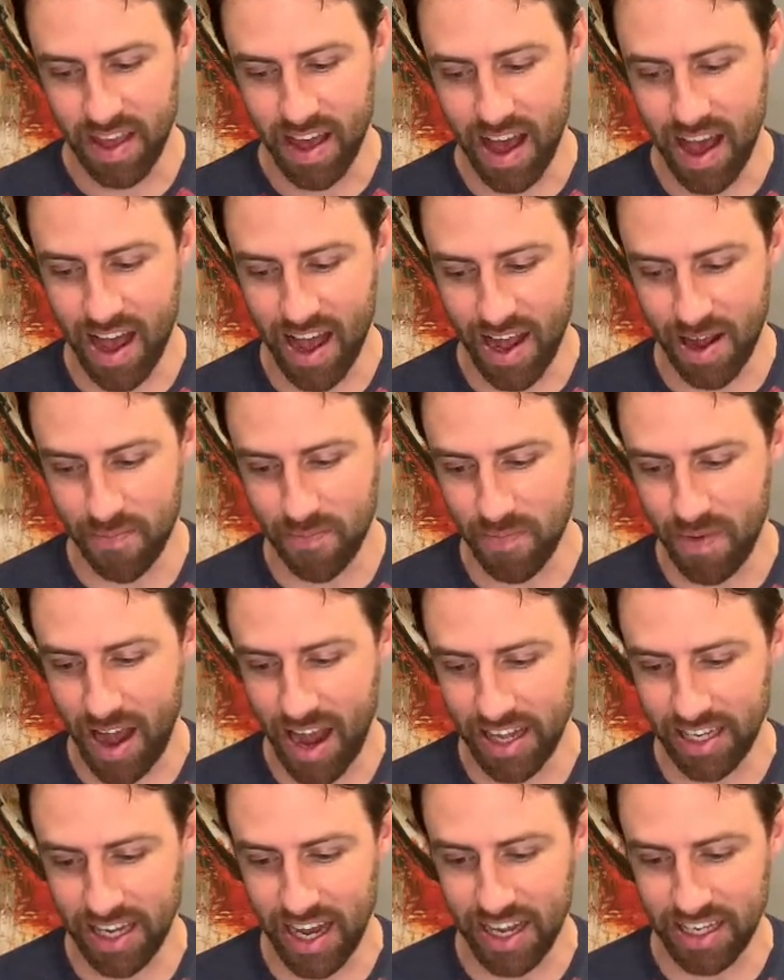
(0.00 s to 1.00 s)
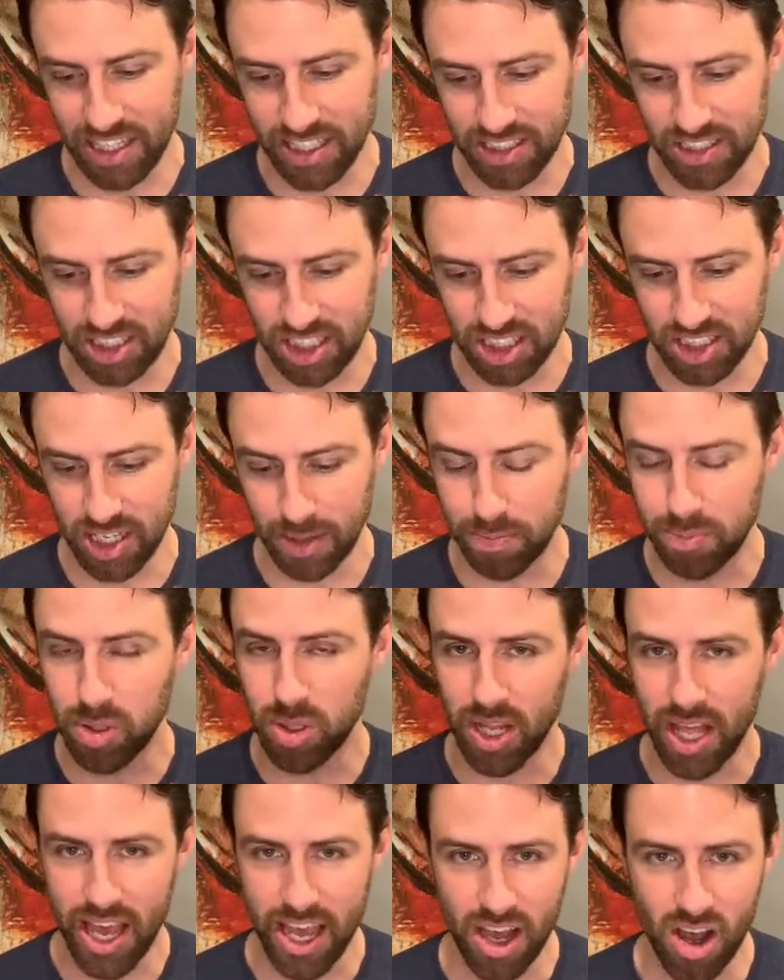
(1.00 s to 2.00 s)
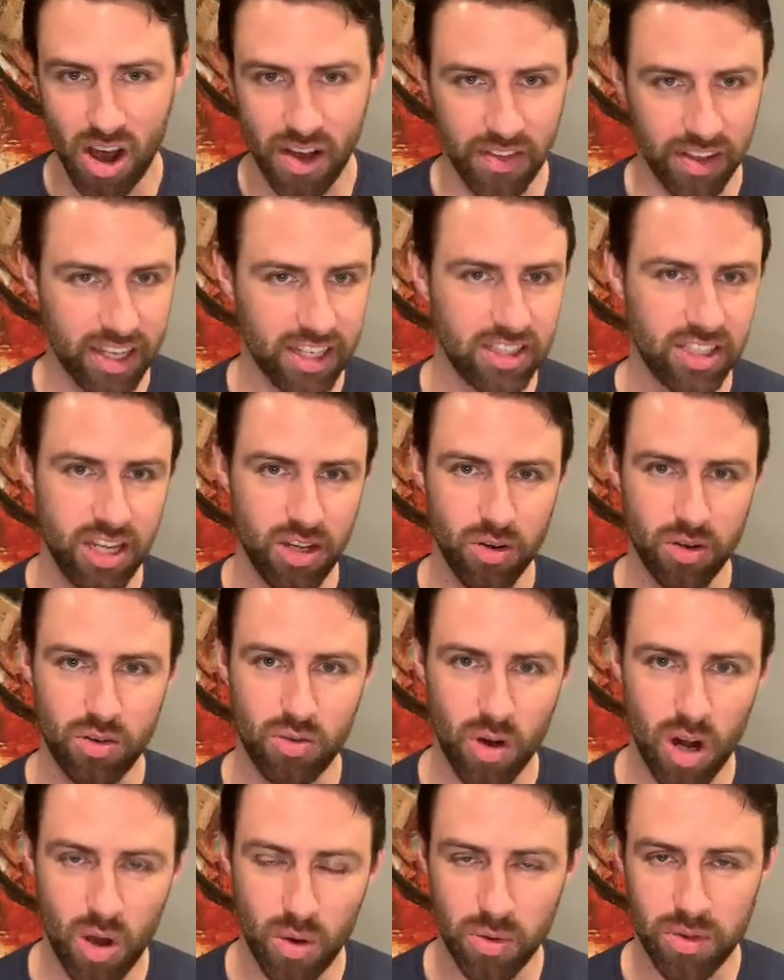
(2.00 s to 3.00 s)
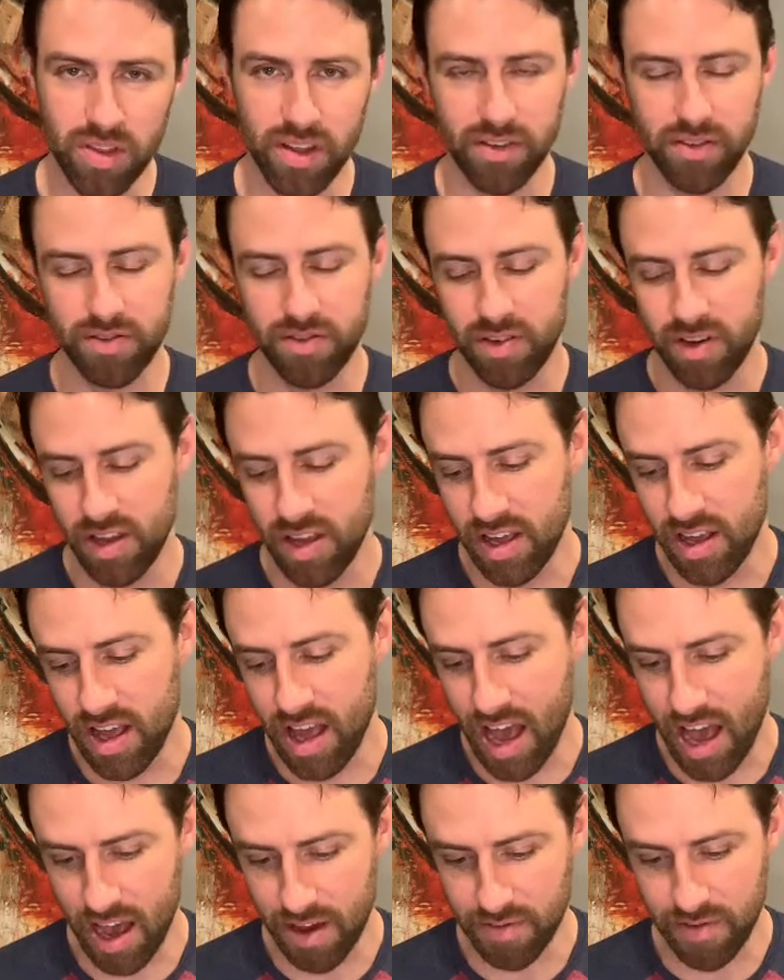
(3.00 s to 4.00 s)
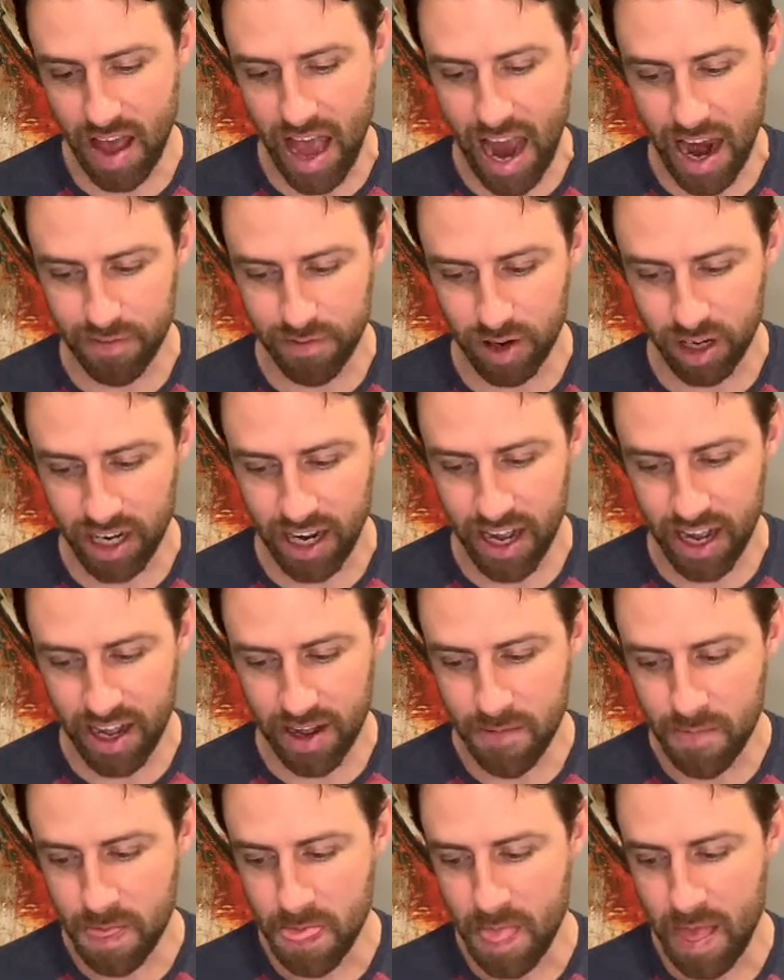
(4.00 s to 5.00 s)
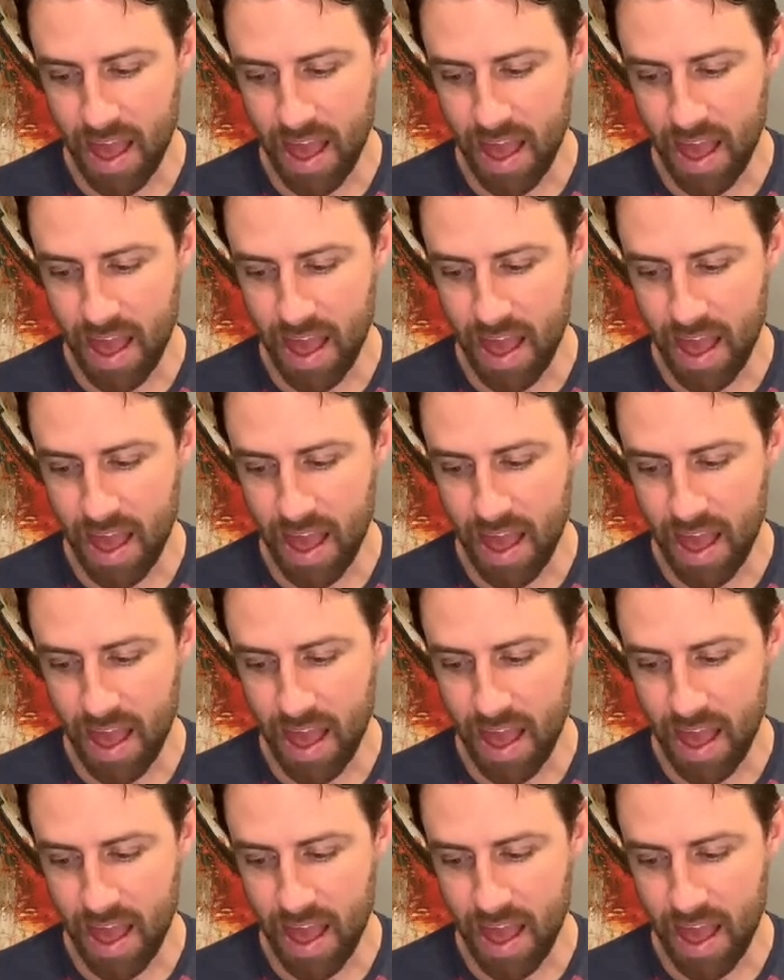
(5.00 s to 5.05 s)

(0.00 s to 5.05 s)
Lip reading: It's just a play on the continued growth of Africa,